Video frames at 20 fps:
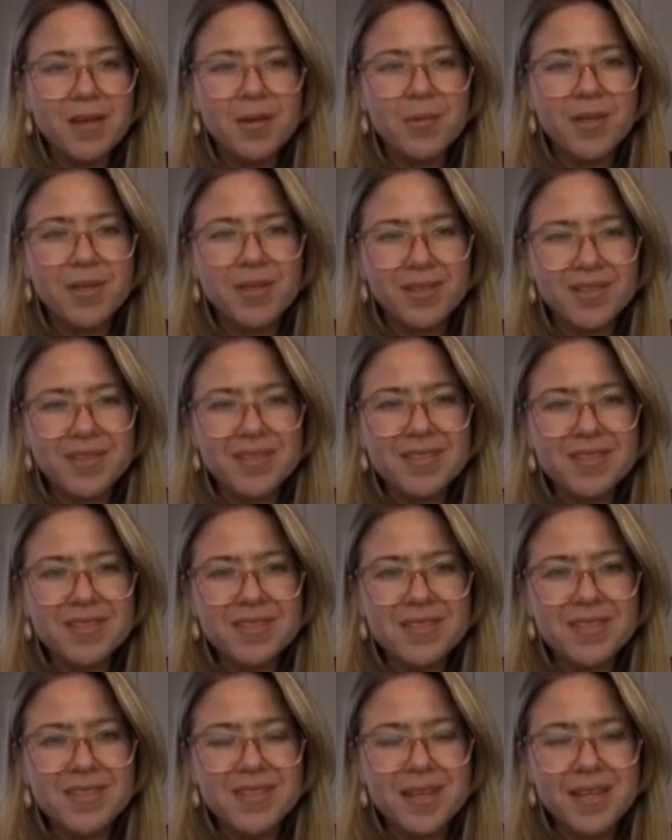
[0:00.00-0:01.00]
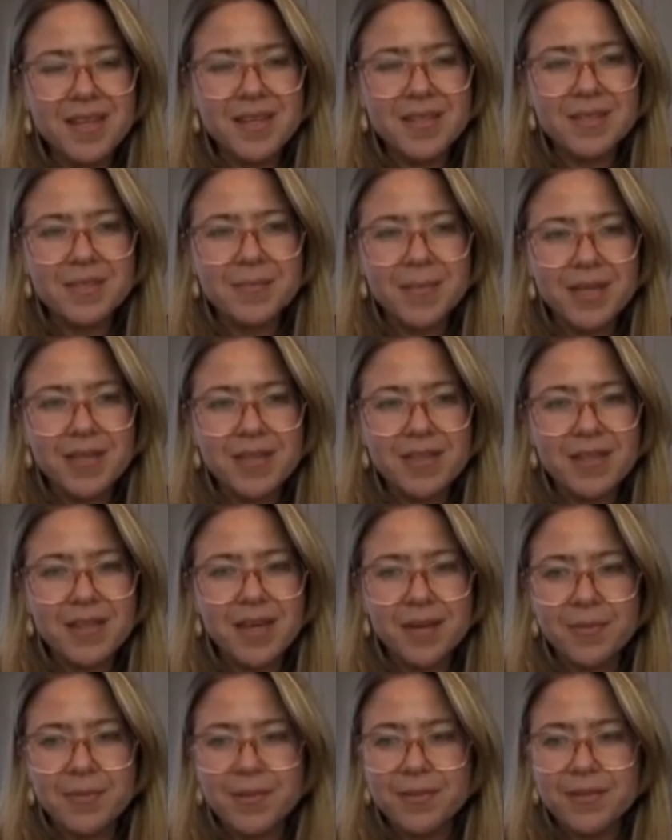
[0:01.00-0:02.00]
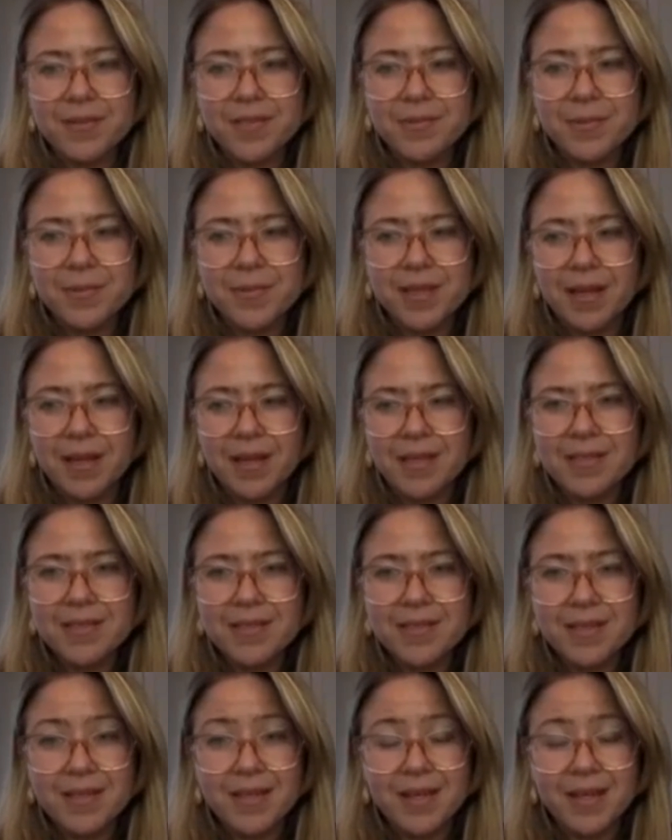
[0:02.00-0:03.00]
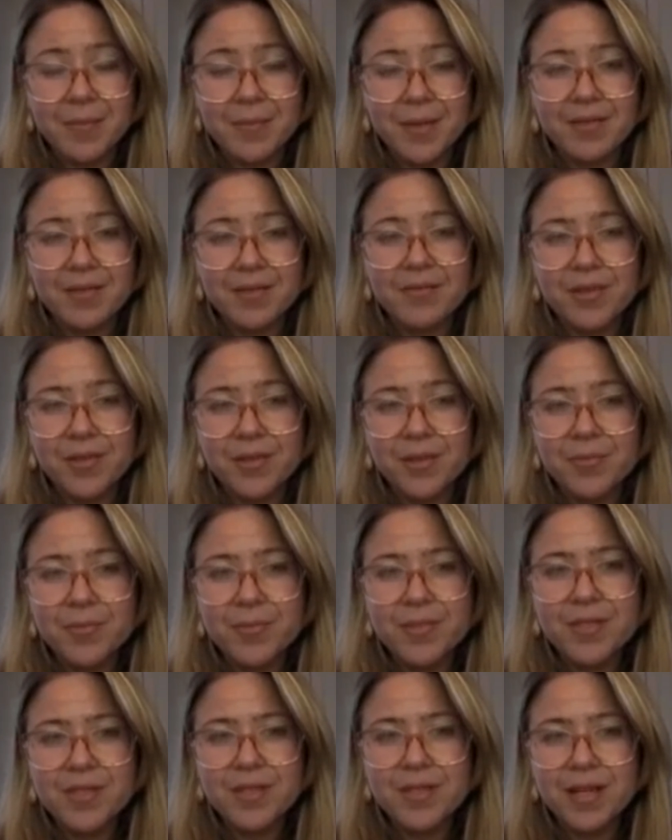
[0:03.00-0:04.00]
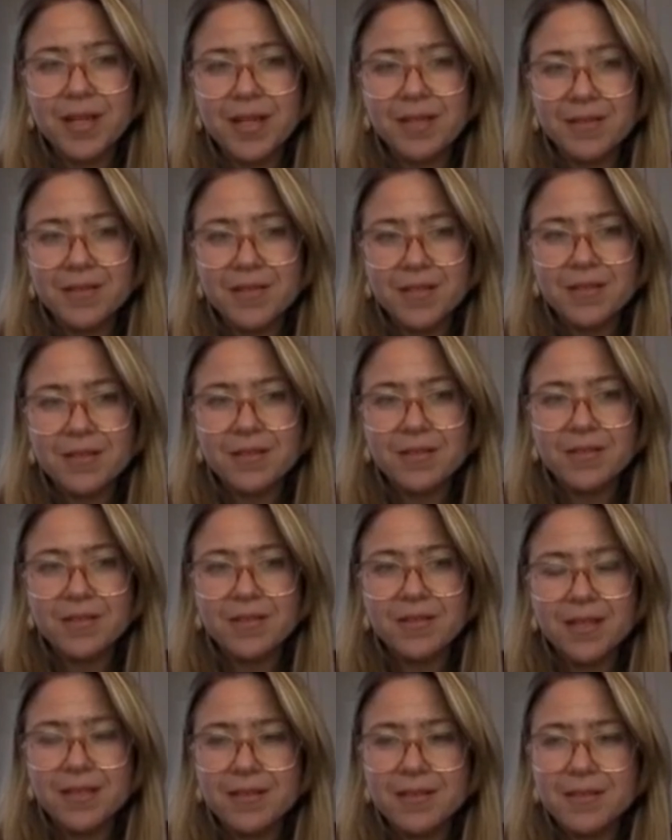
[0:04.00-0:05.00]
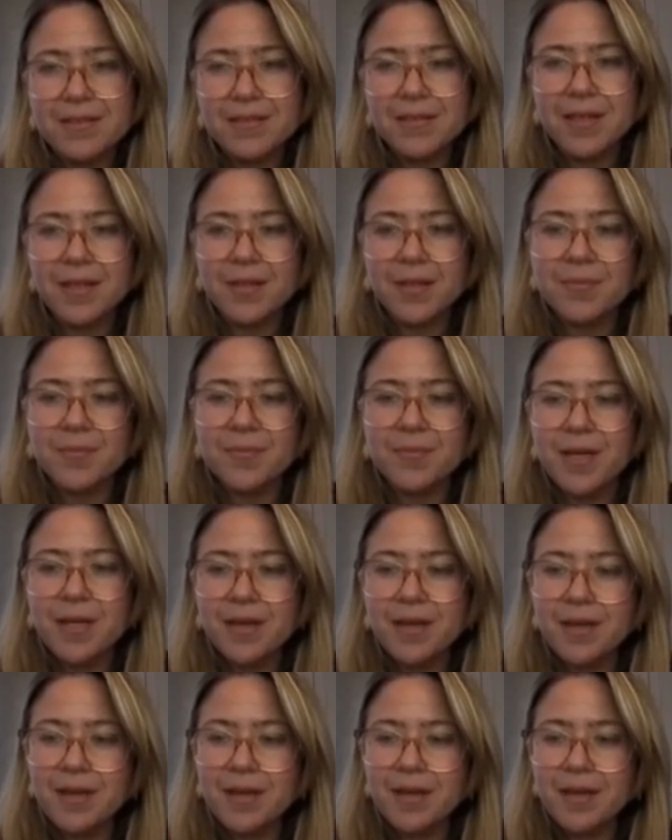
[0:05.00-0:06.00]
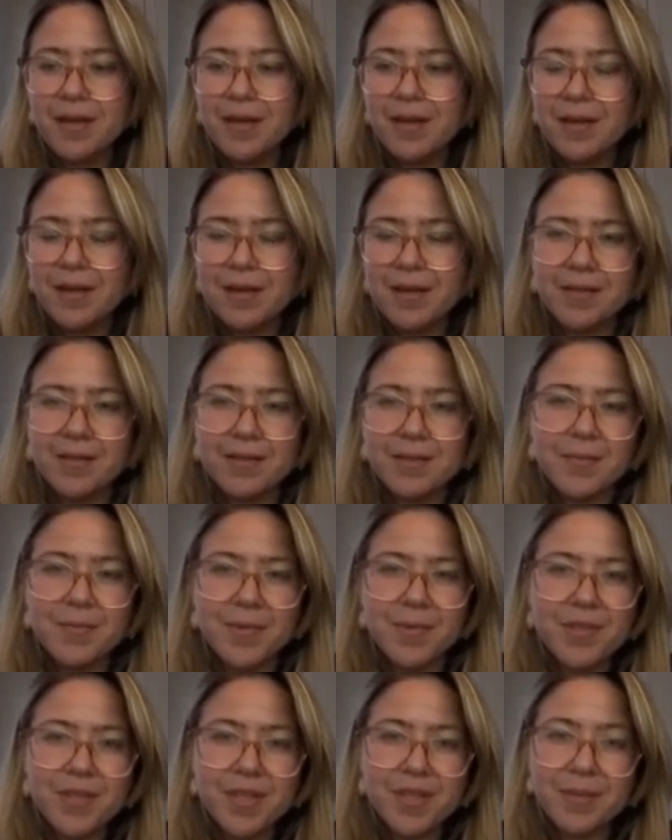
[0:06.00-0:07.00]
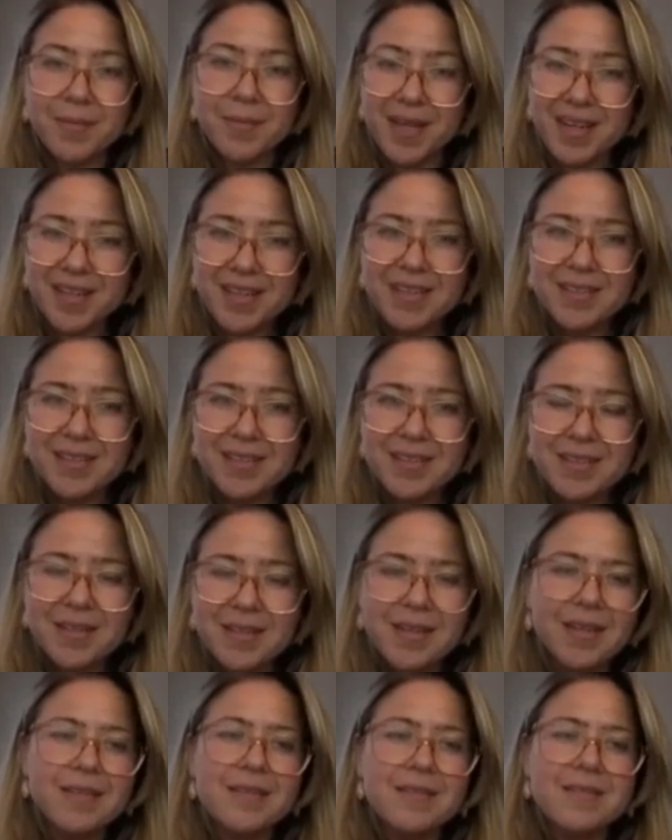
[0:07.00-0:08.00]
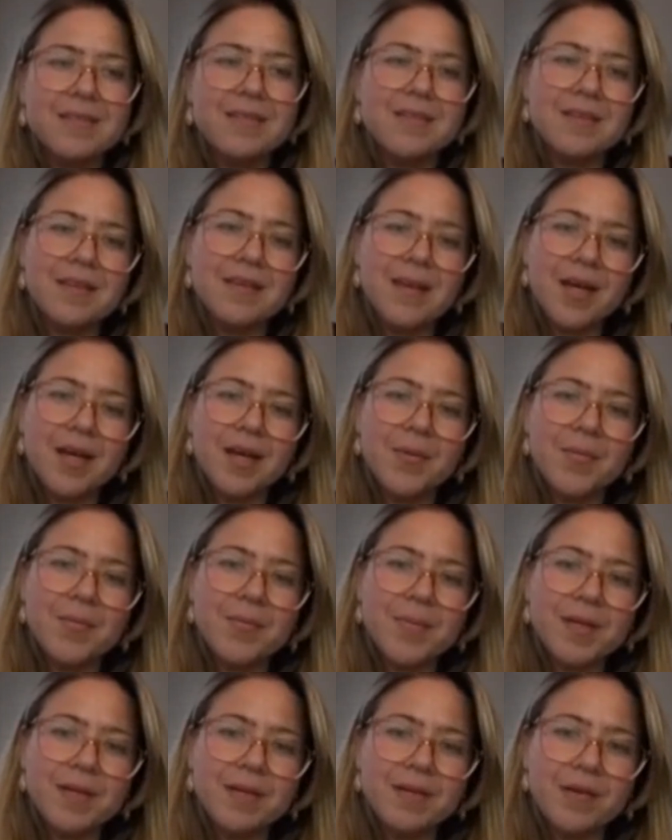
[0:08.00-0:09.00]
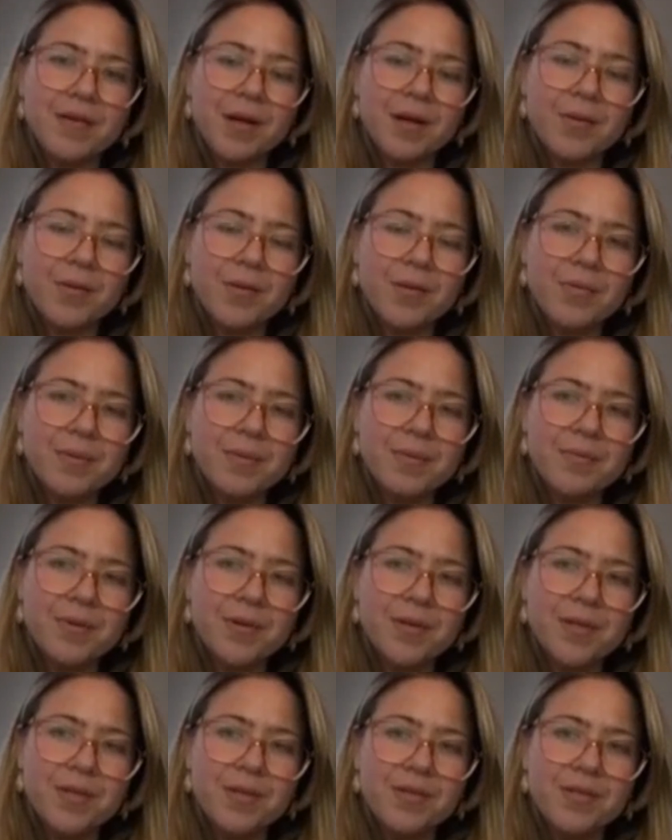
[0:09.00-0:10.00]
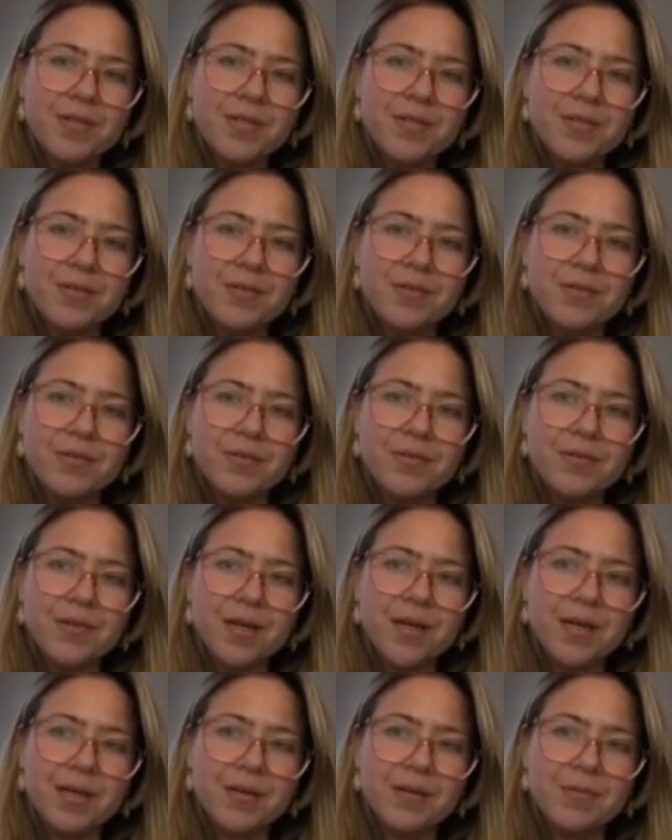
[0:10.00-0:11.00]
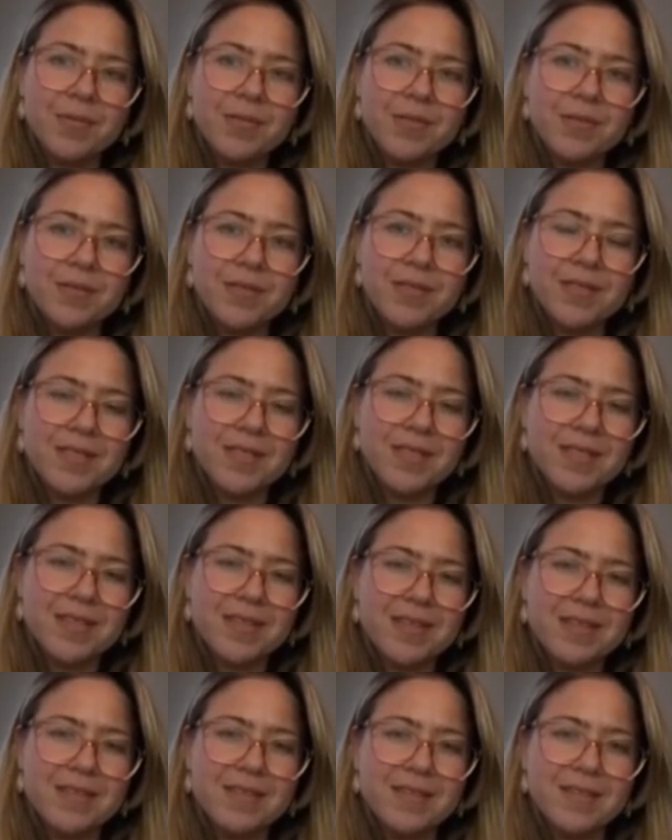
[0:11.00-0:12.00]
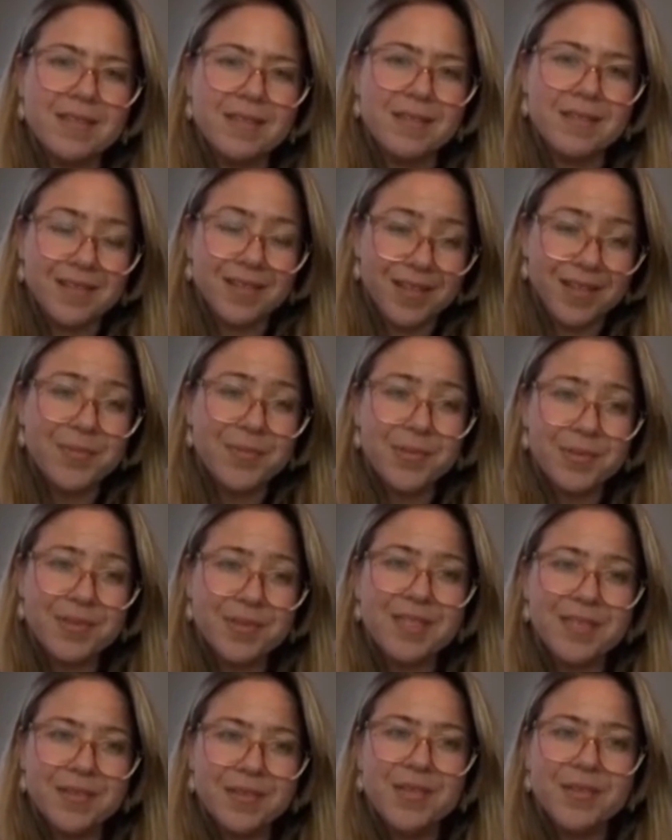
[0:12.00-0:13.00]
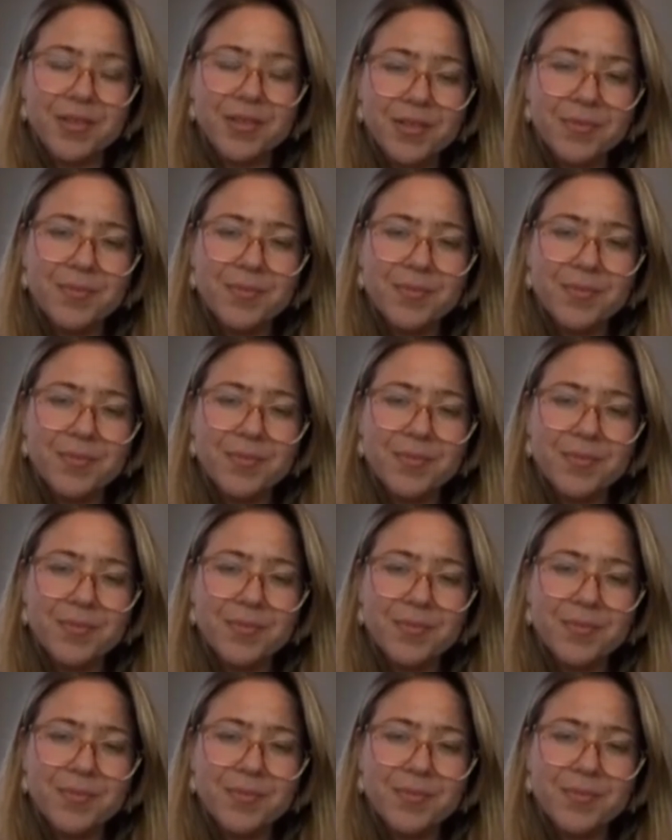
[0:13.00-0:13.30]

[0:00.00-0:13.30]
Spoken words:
we're not seeing as much capital as we'd like to see coming from Australia into these emerging markets, I guess. But I would probably point you to resources such as the Global Steering Group